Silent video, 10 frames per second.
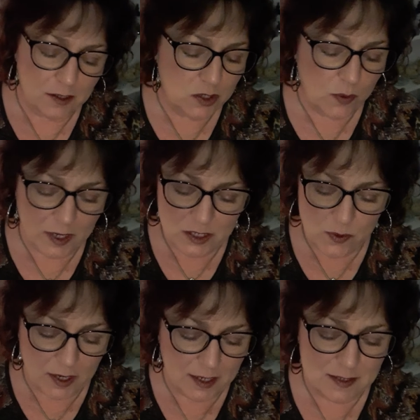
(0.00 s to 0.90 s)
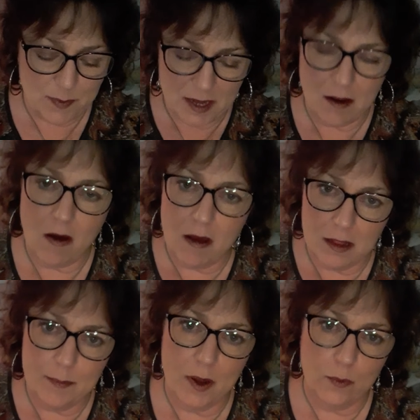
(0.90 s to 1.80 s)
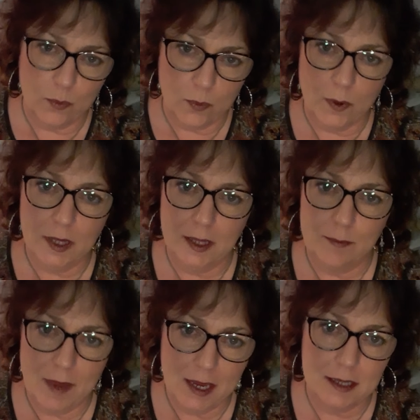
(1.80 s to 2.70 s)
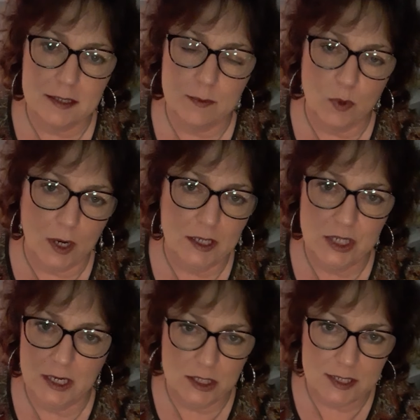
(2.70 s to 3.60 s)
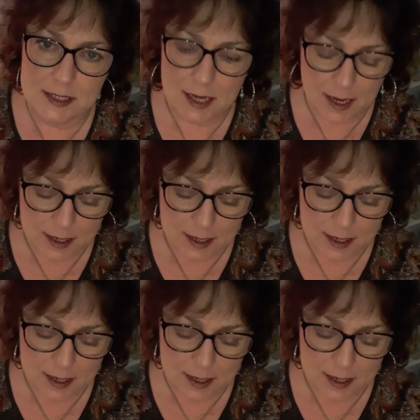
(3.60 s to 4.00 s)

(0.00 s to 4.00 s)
2020 has been all about really making some great changes.